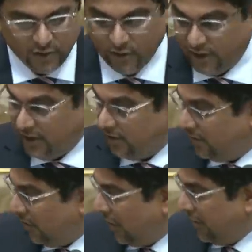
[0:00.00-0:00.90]
to the
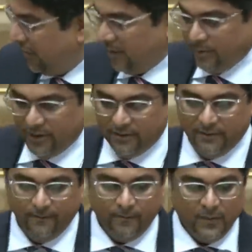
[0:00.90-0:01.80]

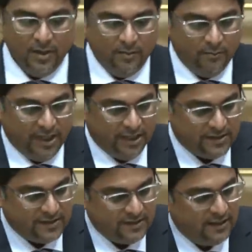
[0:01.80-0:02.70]
Honorable
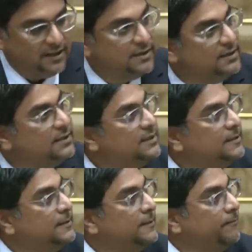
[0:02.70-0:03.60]
Minister,
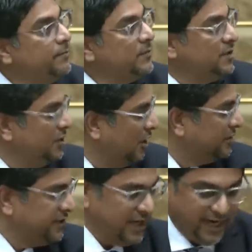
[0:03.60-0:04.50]

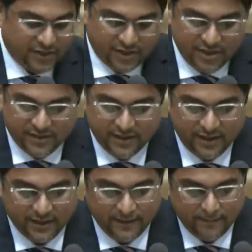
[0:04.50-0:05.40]
Dr. Ashni
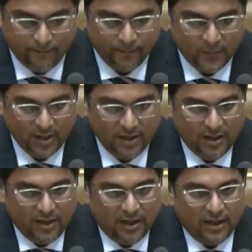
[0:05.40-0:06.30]
Singh,
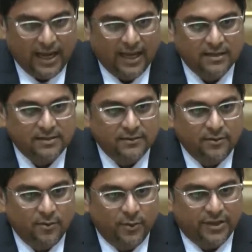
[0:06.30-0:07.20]
that
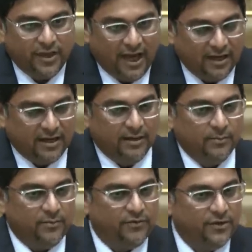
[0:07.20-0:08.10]
we thank
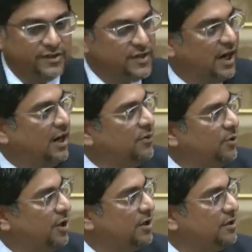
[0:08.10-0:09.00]
him for his hard
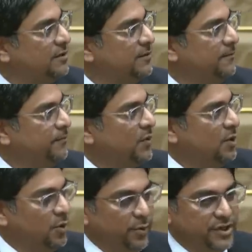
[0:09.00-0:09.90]
work.
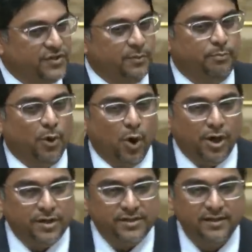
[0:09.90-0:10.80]
We
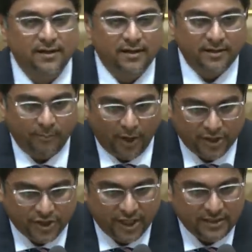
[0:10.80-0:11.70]
support the
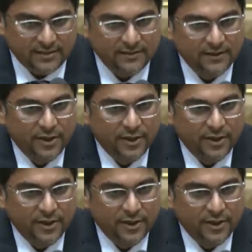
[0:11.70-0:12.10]
budget.